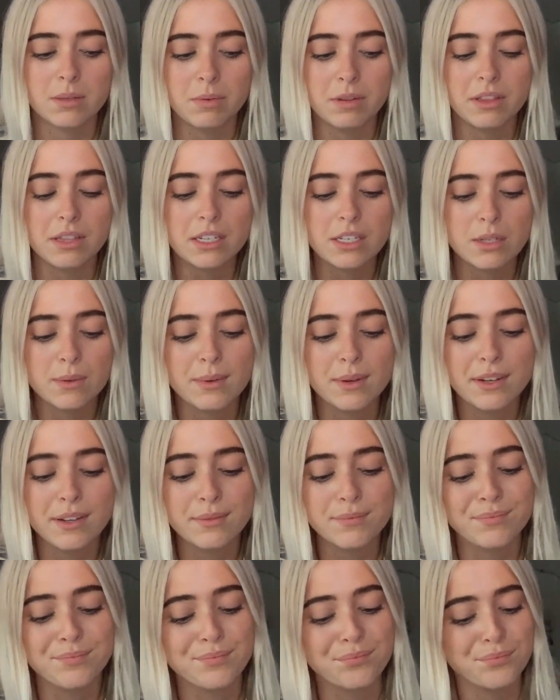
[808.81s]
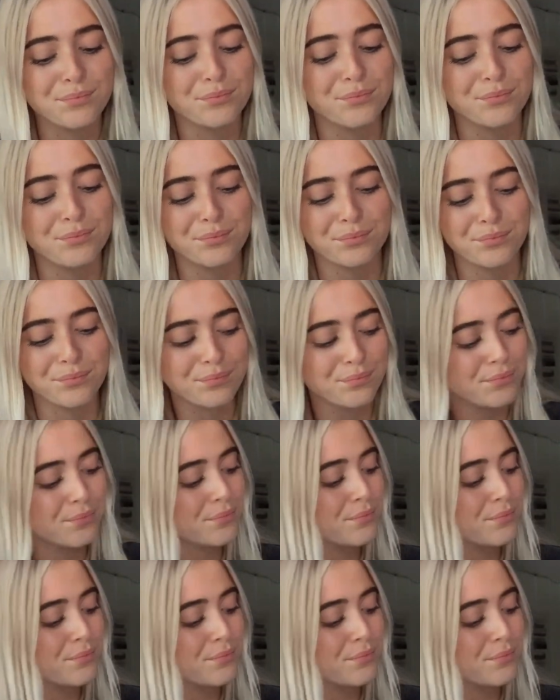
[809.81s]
but this one, mm -mm -mm.